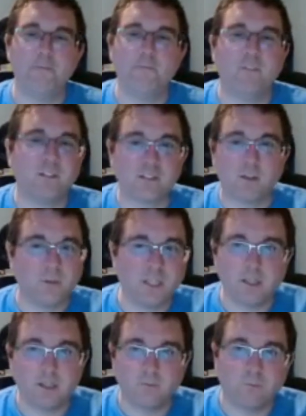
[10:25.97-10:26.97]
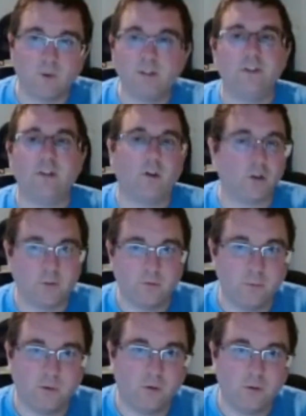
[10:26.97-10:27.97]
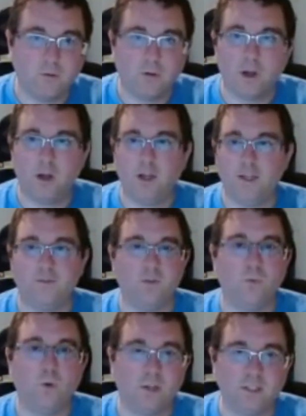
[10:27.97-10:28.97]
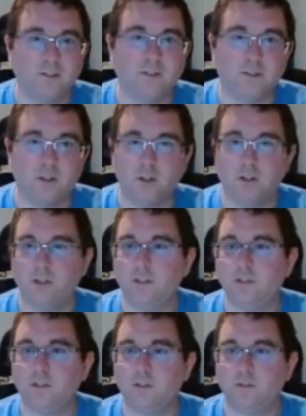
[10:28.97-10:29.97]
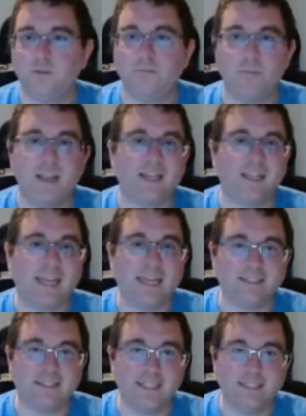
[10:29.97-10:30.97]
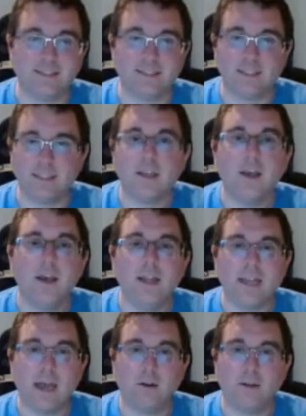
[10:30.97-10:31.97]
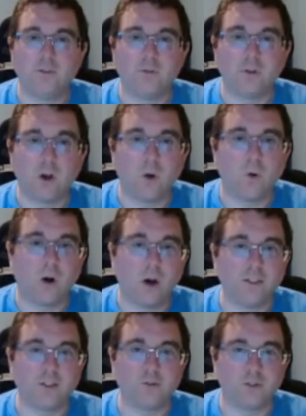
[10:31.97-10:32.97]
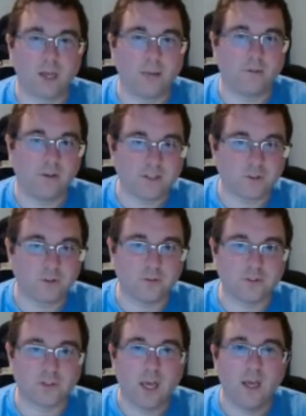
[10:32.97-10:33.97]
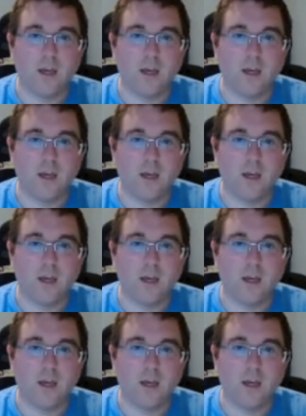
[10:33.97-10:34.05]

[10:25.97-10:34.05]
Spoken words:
This could be really arguable if you wanted to make a case against it. Now, if you go on to Shop Elestrals,